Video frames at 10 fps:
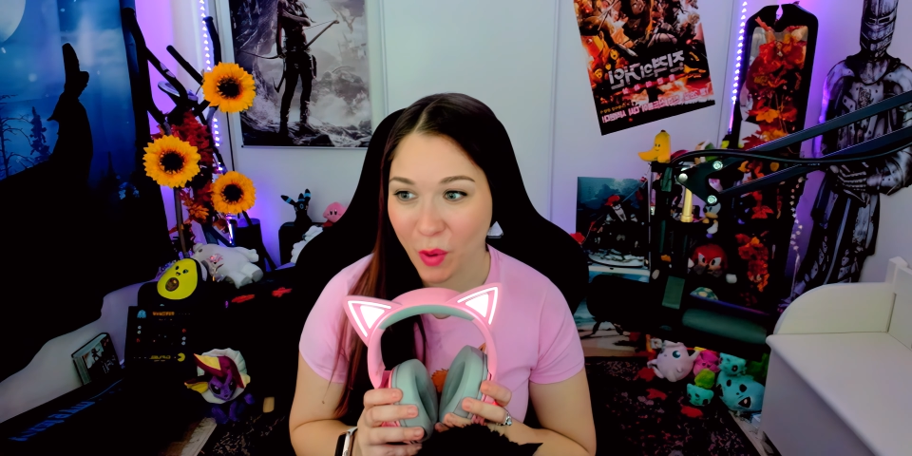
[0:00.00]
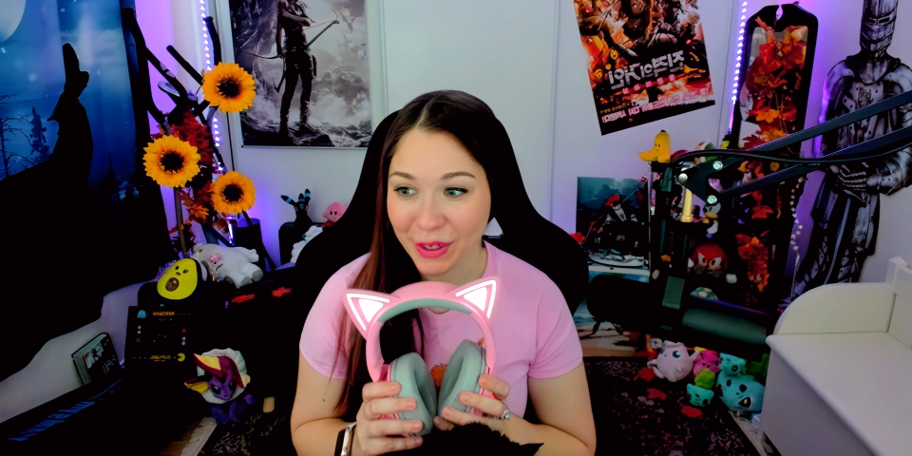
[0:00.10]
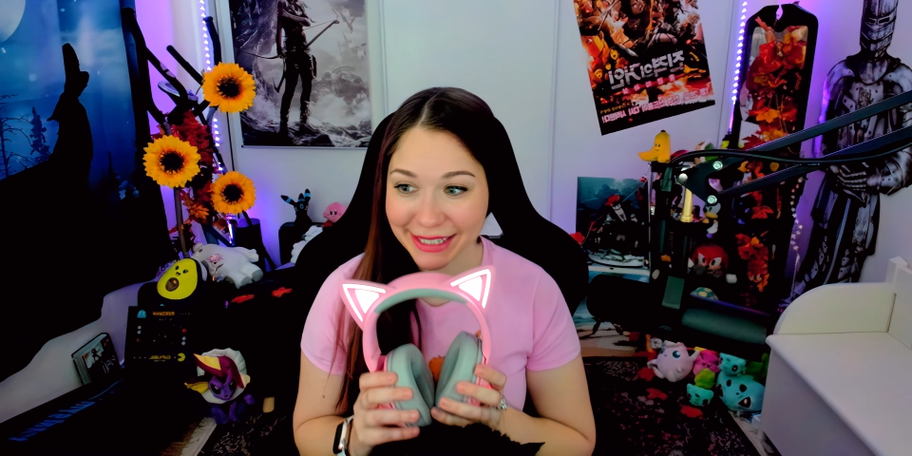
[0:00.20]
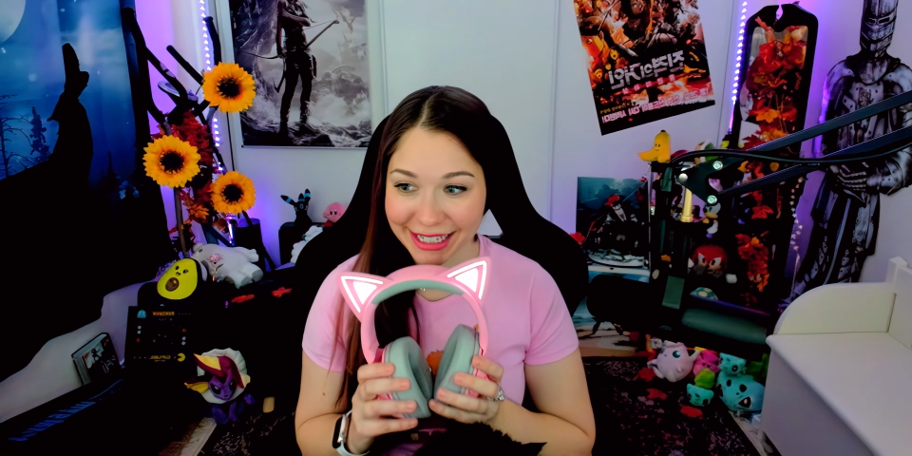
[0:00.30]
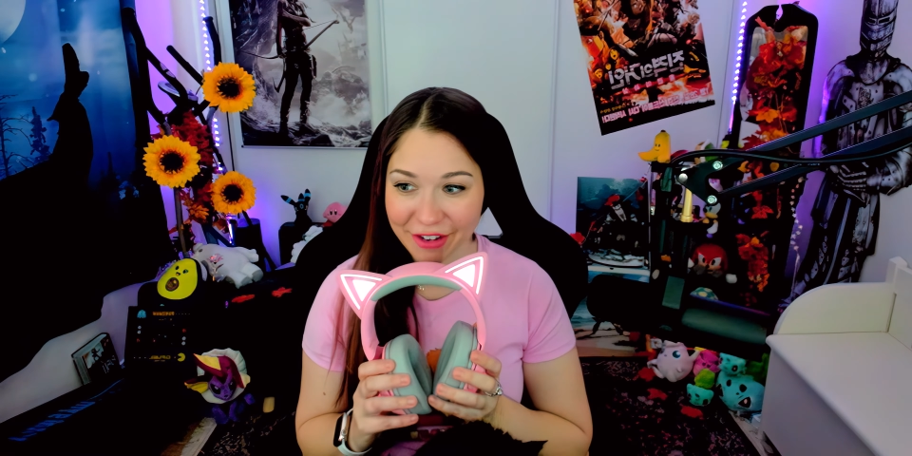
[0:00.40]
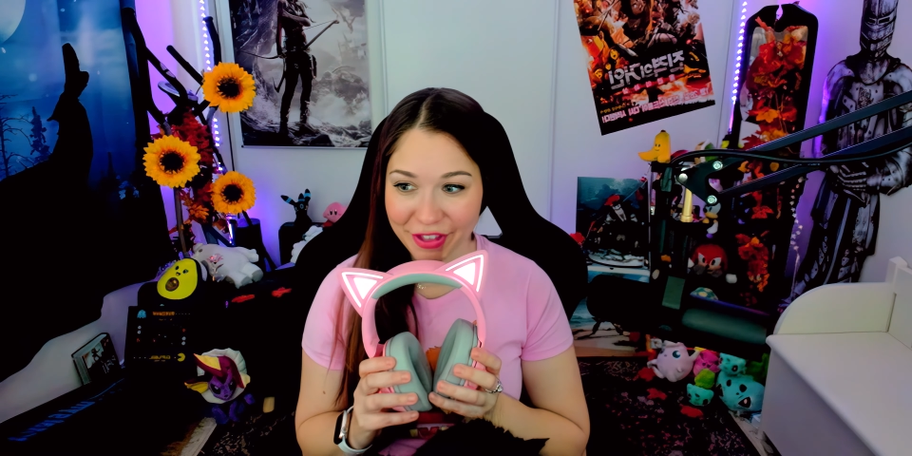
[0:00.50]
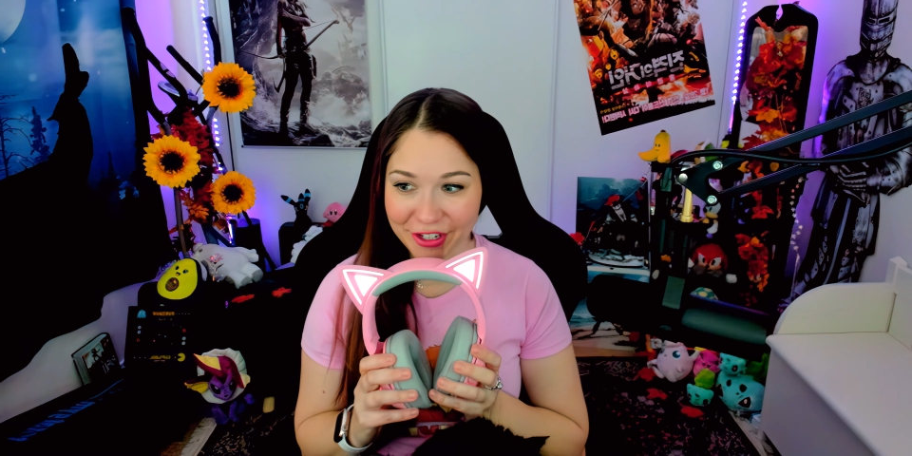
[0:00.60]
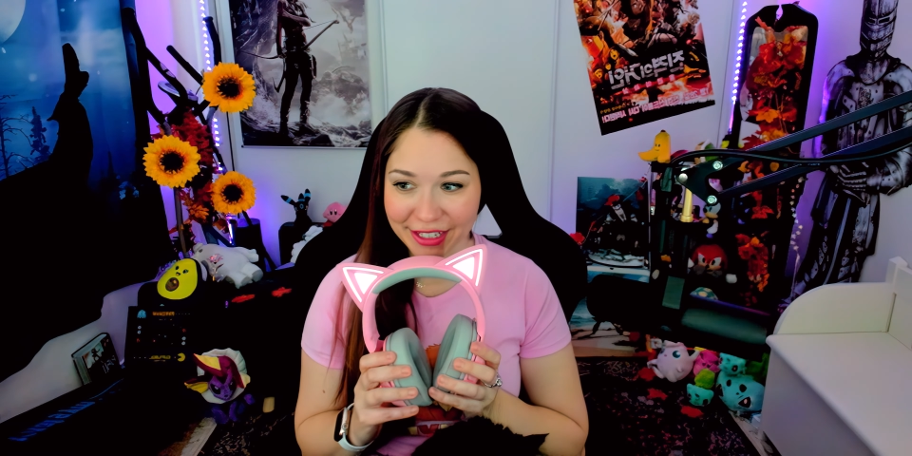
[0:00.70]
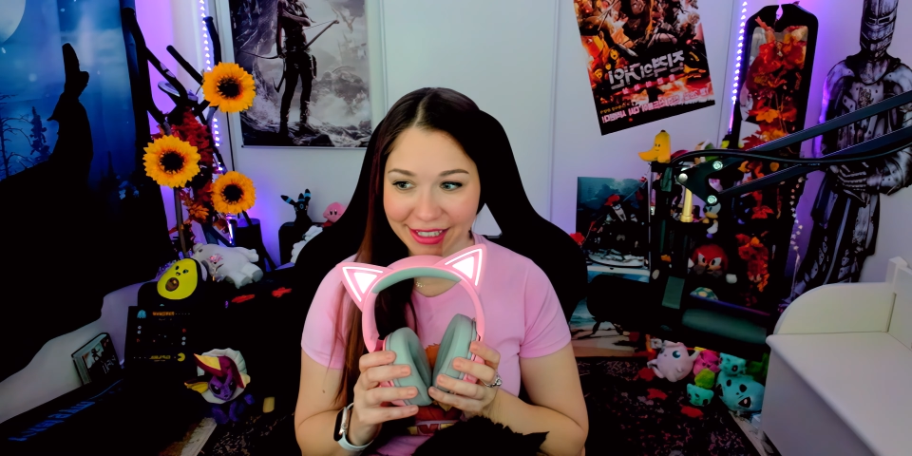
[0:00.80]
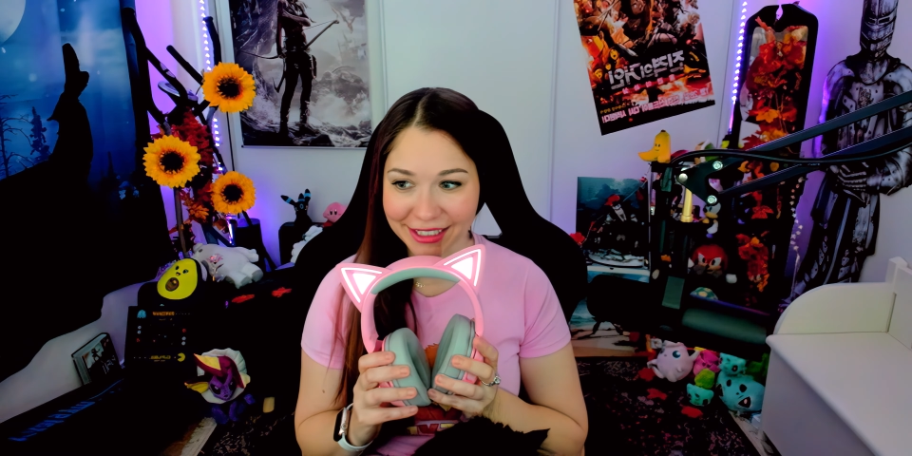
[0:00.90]
We'll see if
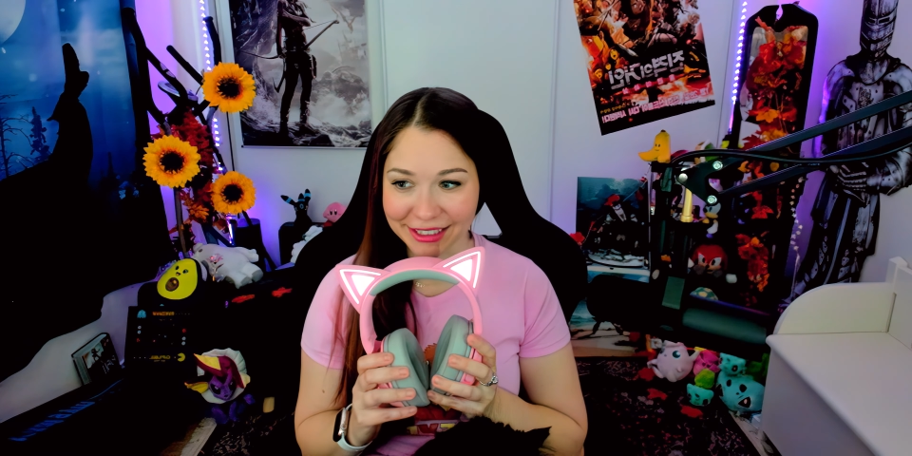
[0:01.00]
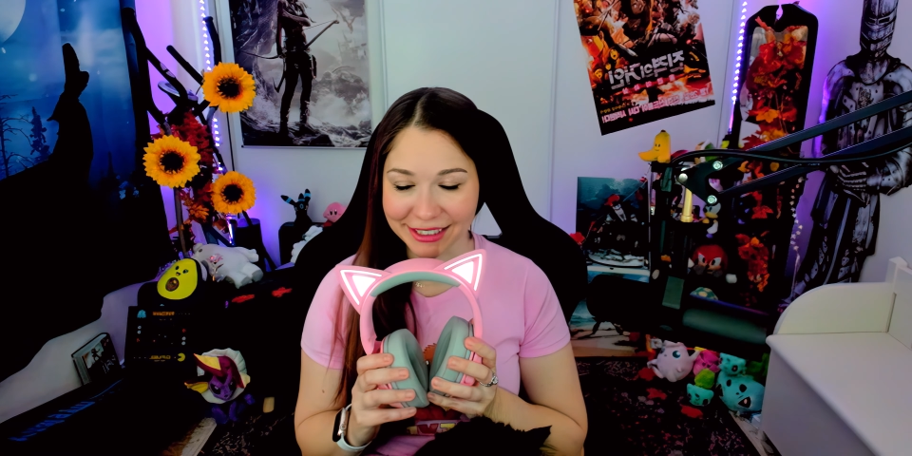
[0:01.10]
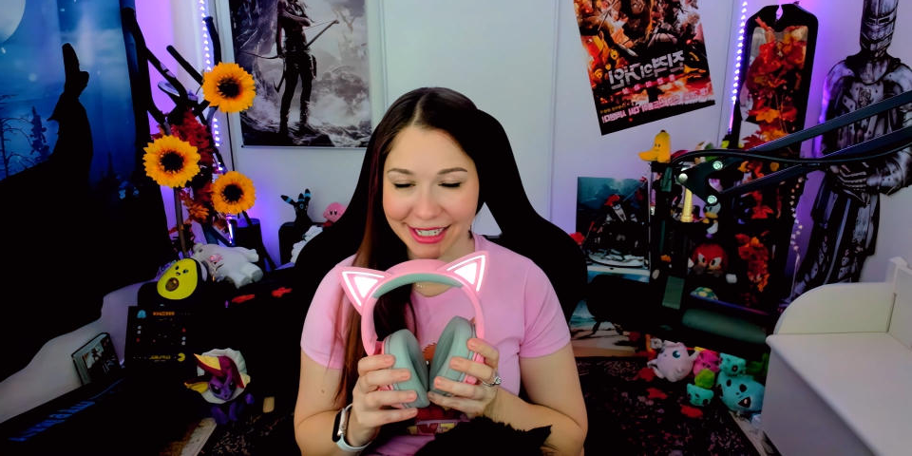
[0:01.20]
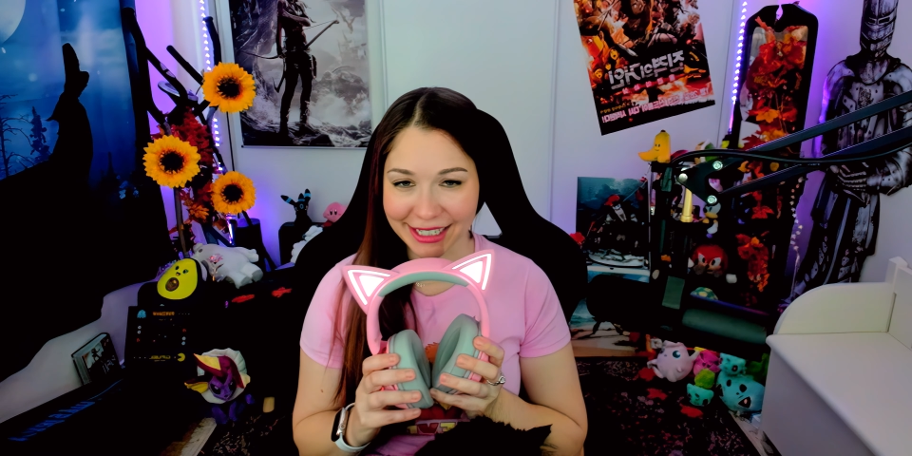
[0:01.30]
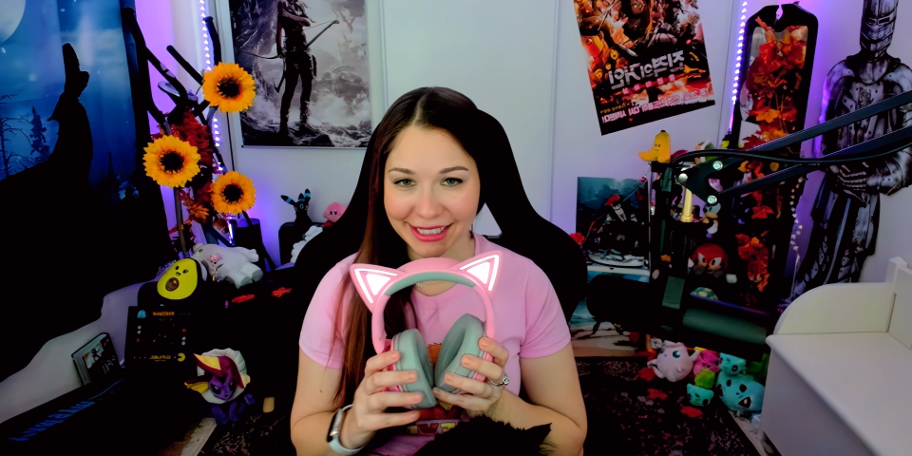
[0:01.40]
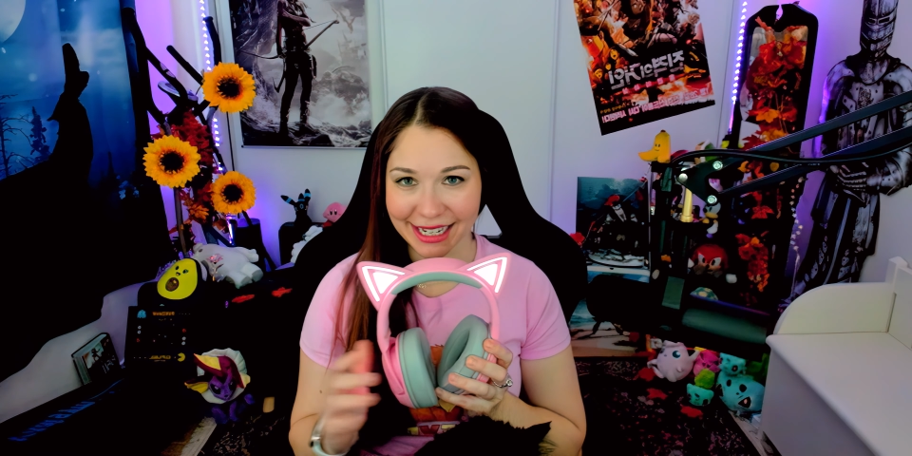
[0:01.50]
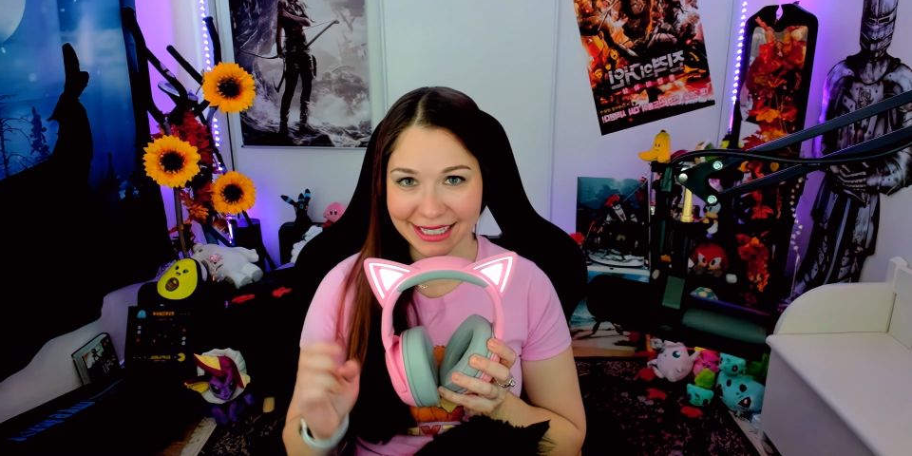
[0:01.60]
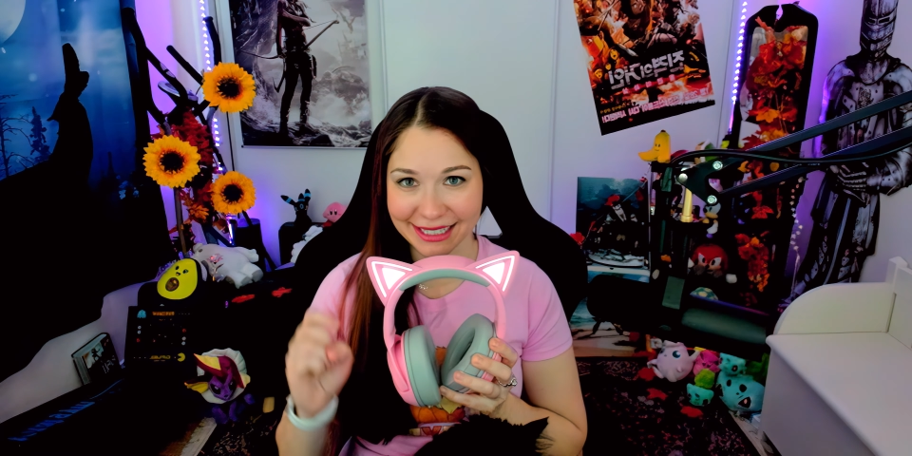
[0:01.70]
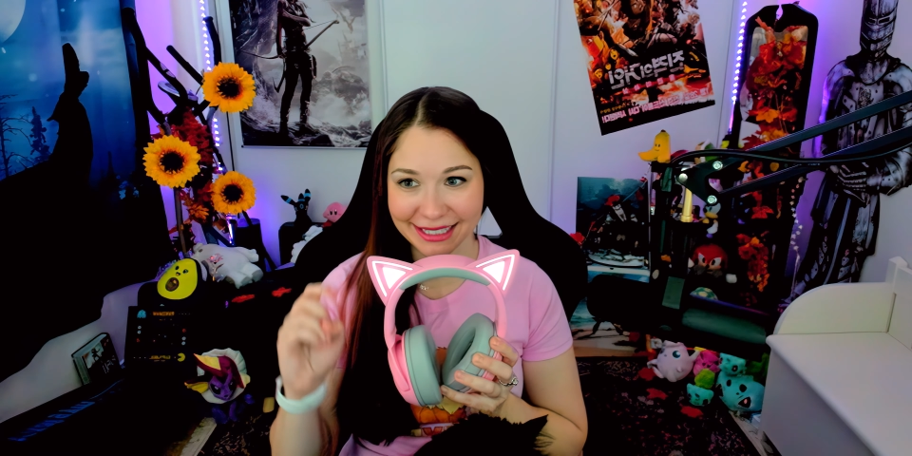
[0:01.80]
there's a little, like,